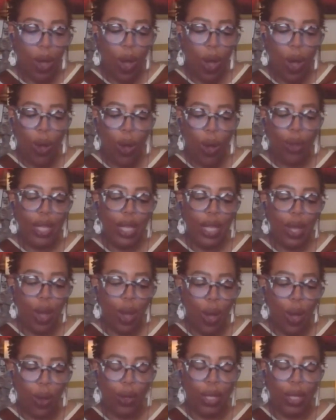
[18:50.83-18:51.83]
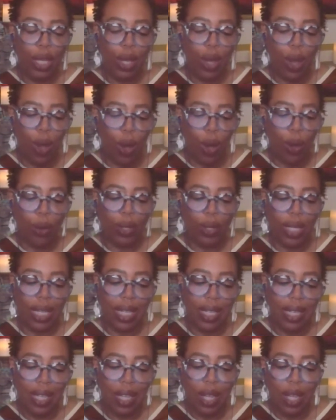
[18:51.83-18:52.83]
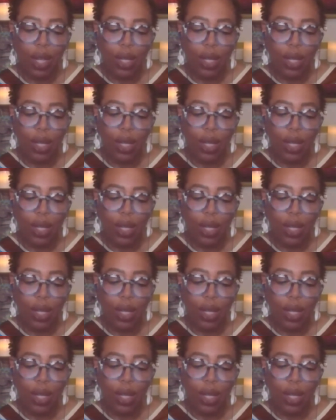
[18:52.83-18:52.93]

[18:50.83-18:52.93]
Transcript: holy, holy, holy,